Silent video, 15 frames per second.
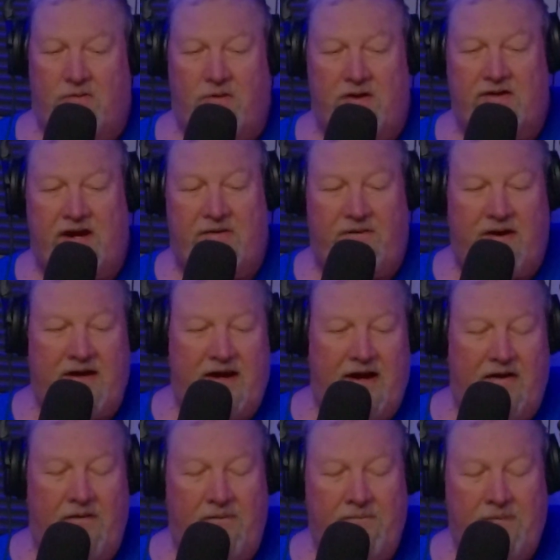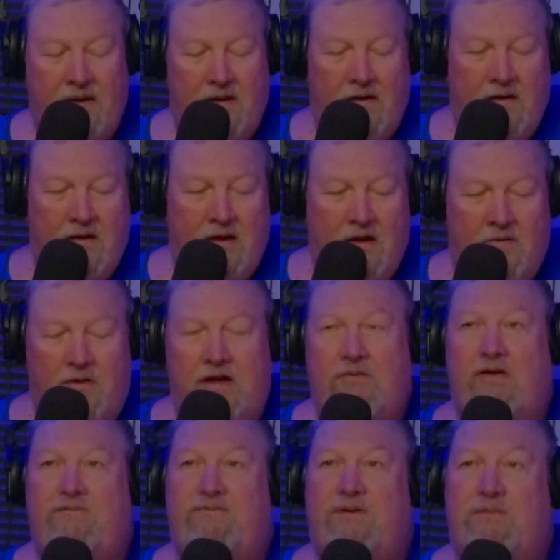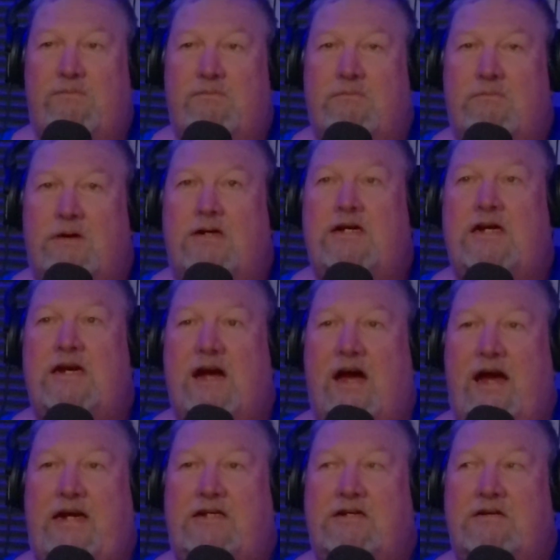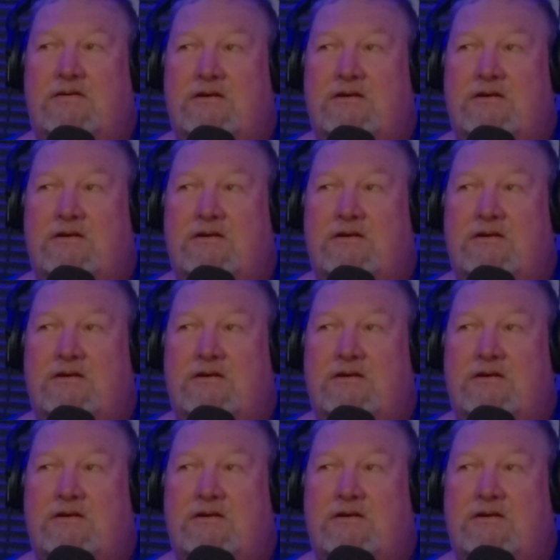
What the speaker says: to work on that right now. Well, you went from Monday night